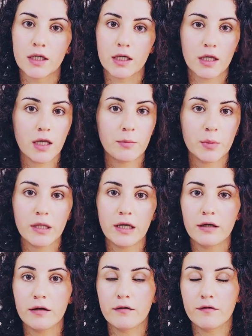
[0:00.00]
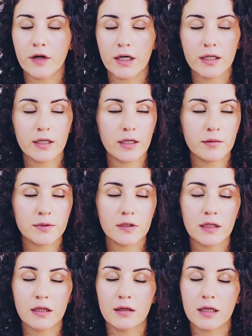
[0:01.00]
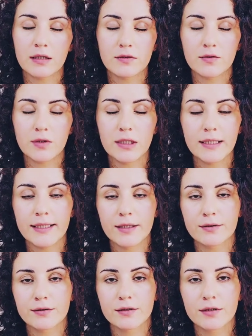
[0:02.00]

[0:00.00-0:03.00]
I can't believe I'm saying that to a Leo.